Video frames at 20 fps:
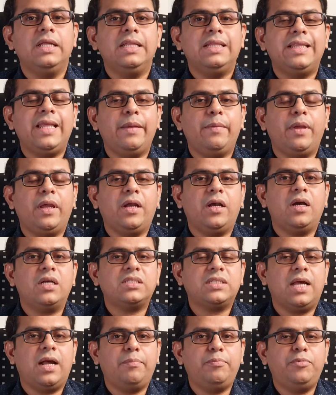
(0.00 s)
They may
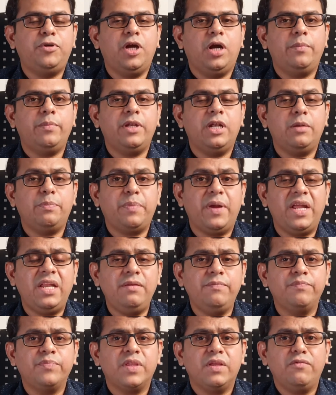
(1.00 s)
cause abdominal
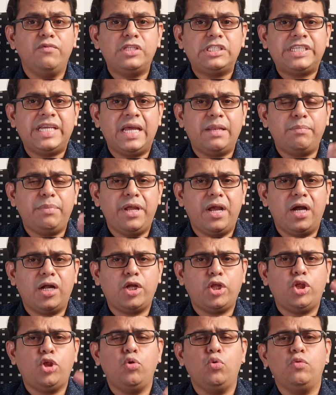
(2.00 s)
pain, which can be
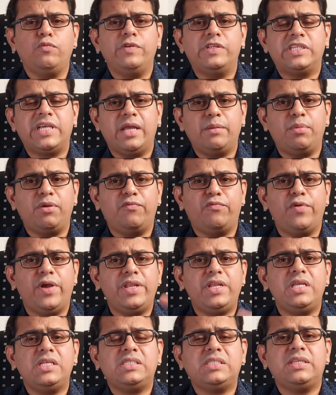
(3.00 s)
acute, which can be
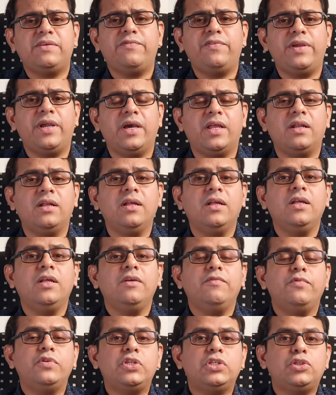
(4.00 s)
very severe,
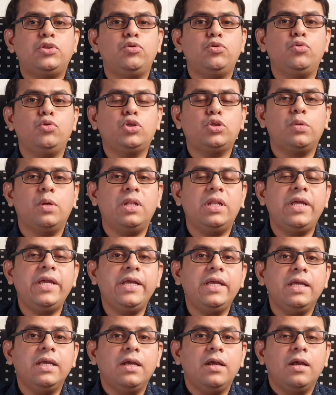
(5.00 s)
which is
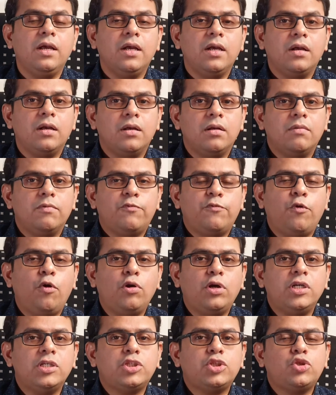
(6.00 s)
usually
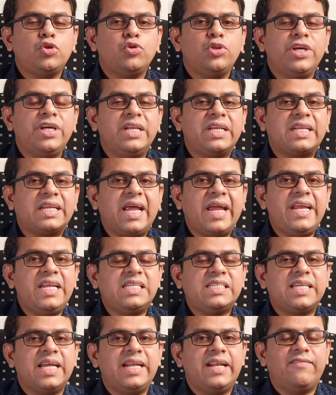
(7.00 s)
focused to the
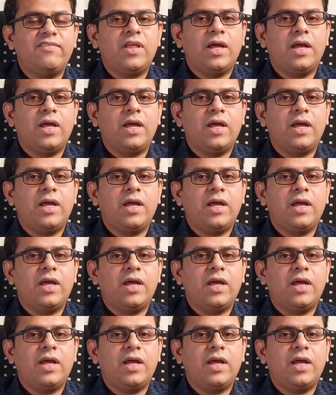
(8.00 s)
right side of the